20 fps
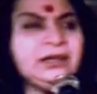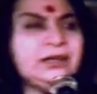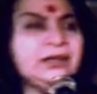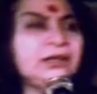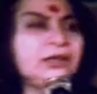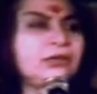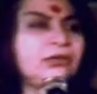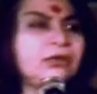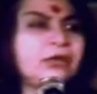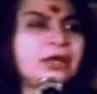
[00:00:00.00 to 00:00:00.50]
and
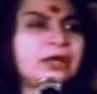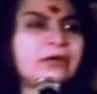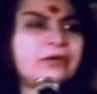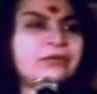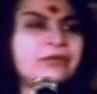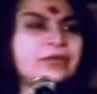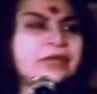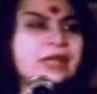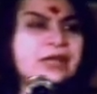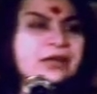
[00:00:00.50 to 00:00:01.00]
you'll have
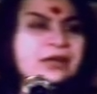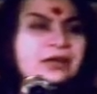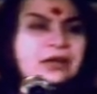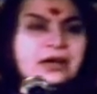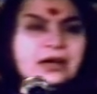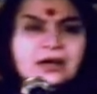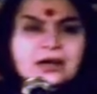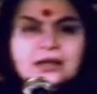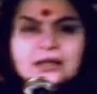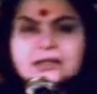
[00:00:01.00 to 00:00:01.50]
10
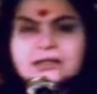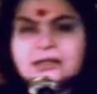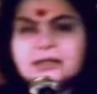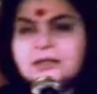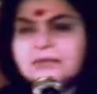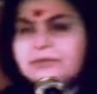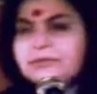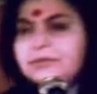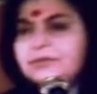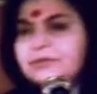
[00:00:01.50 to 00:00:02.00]
cars and
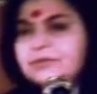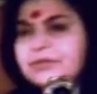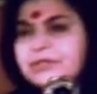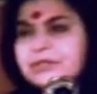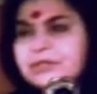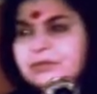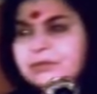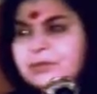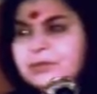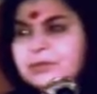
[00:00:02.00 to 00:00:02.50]

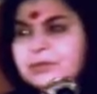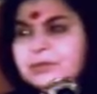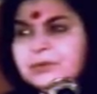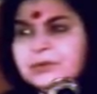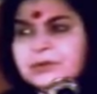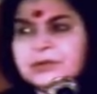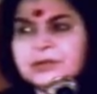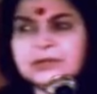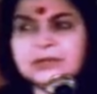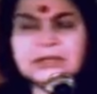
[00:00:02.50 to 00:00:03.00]
15 people
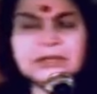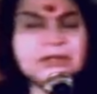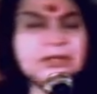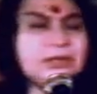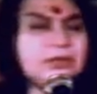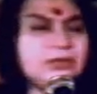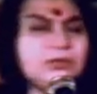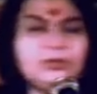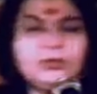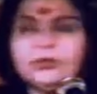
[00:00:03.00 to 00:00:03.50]
attending
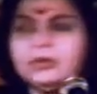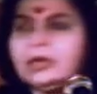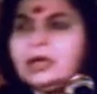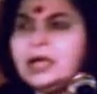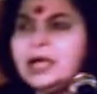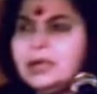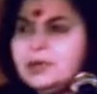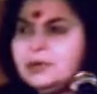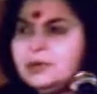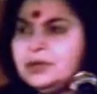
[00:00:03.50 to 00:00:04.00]
to you,
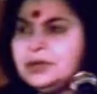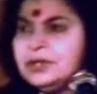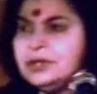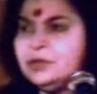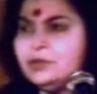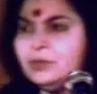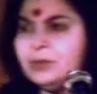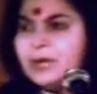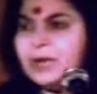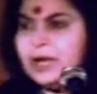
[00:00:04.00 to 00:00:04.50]
everything you
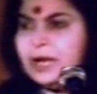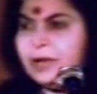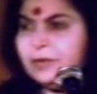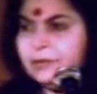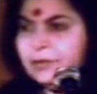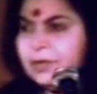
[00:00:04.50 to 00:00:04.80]
may have.